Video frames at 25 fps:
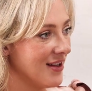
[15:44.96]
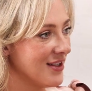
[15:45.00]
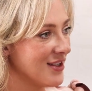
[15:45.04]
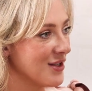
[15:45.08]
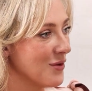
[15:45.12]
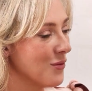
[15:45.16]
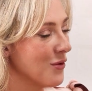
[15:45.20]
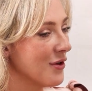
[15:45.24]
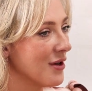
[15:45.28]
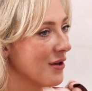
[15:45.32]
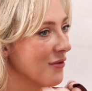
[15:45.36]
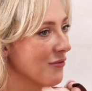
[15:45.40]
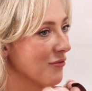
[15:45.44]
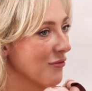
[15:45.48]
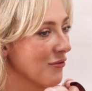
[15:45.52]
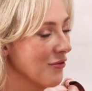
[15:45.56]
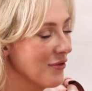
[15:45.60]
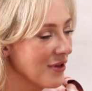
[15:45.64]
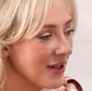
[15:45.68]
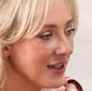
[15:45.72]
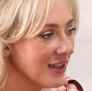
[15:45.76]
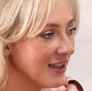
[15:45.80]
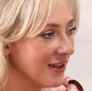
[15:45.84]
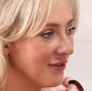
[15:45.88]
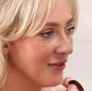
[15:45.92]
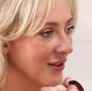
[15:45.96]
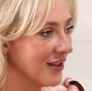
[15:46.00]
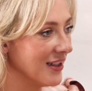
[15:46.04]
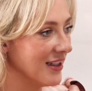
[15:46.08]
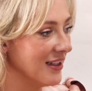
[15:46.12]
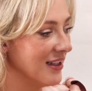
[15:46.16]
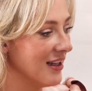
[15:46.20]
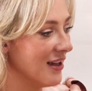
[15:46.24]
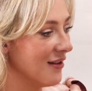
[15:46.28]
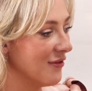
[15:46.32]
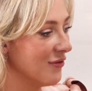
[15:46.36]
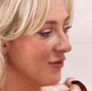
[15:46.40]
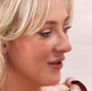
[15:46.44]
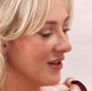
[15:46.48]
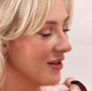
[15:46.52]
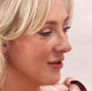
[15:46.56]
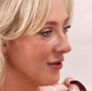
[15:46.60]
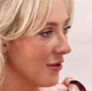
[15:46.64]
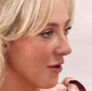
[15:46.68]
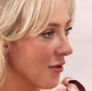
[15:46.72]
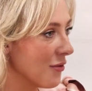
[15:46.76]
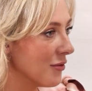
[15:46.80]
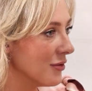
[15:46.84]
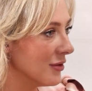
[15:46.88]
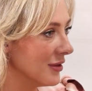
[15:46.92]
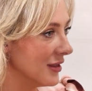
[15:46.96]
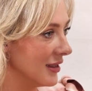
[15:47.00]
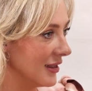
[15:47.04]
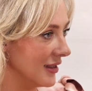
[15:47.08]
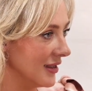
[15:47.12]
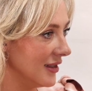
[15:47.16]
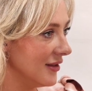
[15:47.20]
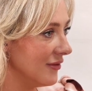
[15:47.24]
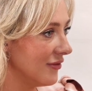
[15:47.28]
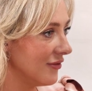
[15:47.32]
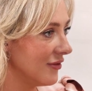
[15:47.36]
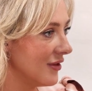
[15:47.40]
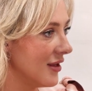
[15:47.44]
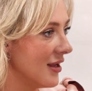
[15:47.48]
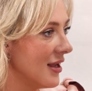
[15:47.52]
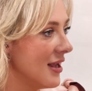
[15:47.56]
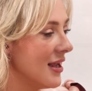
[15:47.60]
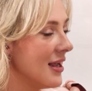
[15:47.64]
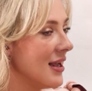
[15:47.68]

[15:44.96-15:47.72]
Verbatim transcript: And so, what I really, really love with Laurel Leaf